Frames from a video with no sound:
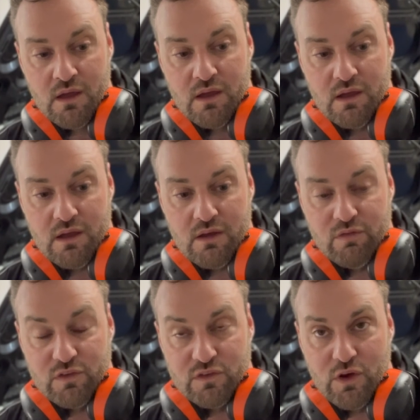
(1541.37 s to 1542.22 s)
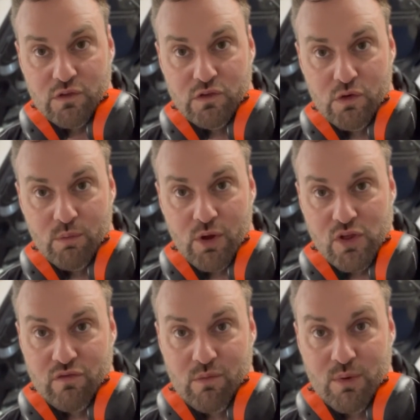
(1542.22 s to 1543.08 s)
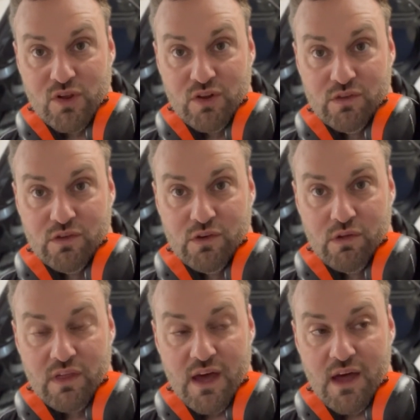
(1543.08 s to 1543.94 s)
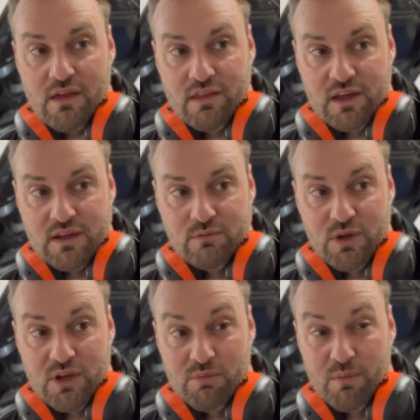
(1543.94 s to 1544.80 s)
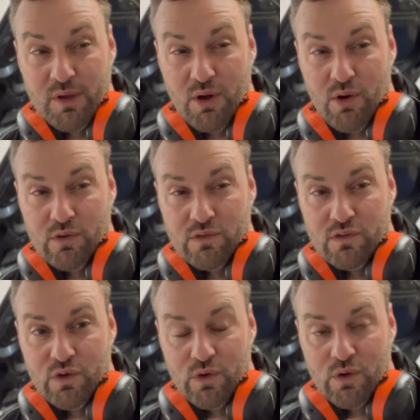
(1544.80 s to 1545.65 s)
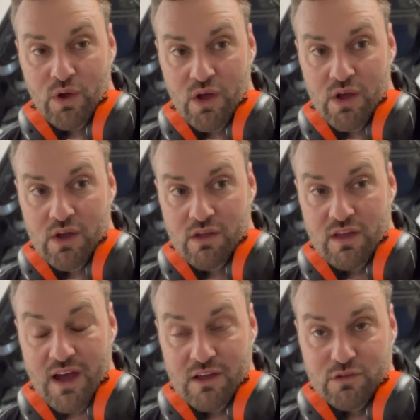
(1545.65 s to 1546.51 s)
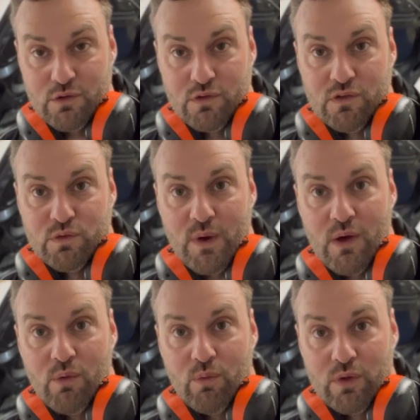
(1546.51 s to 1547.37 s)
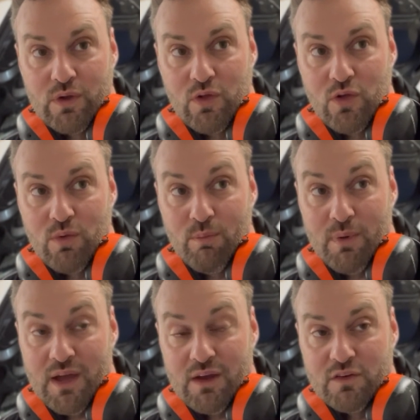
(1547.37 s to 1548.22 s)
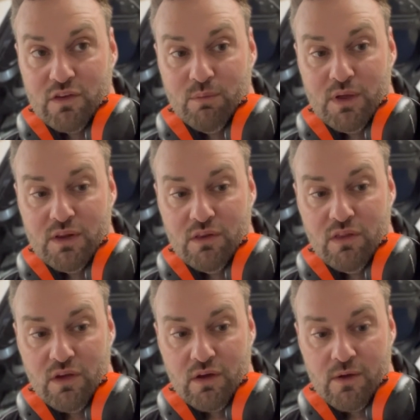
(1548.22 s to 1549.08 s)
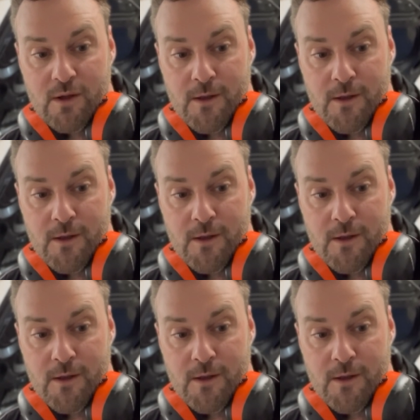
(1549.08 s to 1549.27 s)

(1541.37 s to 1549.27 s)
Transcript: if it's not too much of a mission to do that, then we can maybe get on to the hazards as well, which might actually mean that